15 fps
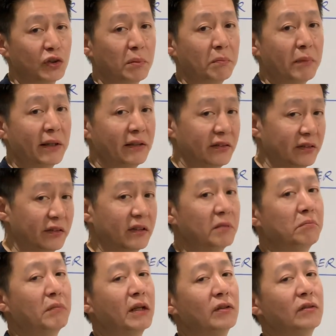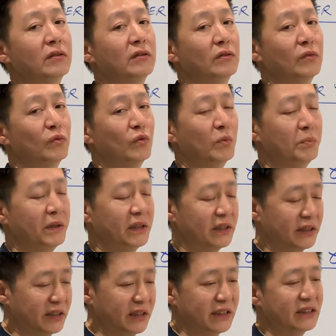to the month will be
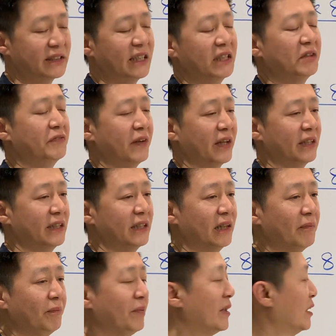the deciding factor.